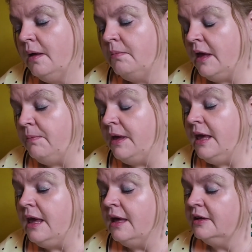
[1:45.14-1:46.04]

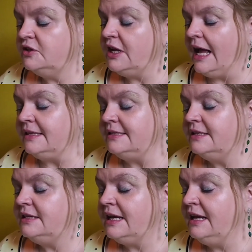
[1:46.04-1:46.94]
"Maybe," she
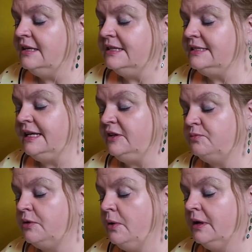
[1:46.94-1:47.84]
answered in her distinct
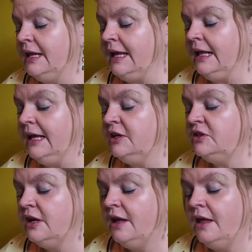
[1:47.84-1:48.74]
broken
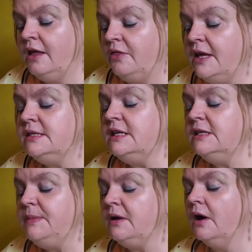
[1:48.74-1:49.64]
English, "this is
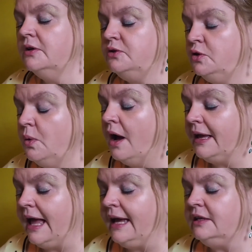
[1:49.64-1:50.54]
because you are
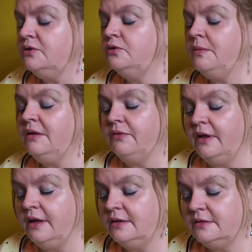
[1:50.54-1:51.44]
kind to me
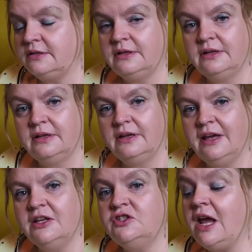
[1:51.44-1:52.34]
first."
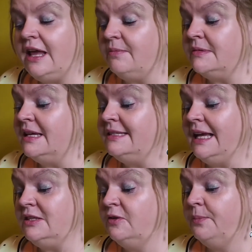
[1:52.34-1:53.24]
James
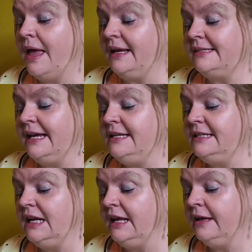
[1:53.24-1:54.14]
sat up
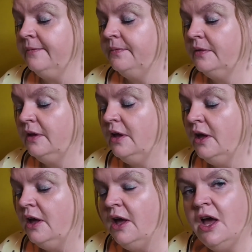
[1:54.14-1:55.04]
excitedly.
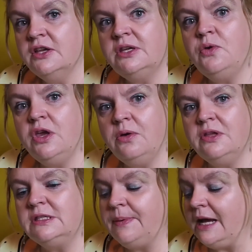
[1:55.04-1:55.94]
"So you are
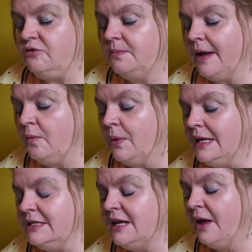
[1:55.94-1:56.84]
the spider in my
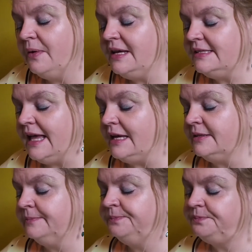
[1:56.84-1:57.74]
window," he said,
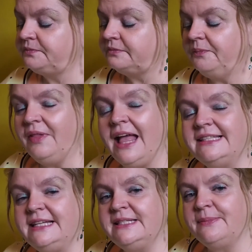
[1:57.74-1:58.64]

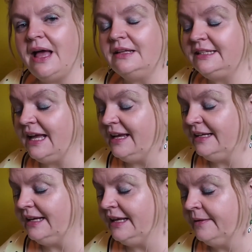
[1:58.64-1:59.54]
as he smiled
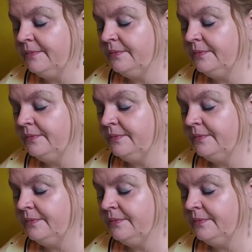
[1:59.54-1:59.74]
kindly.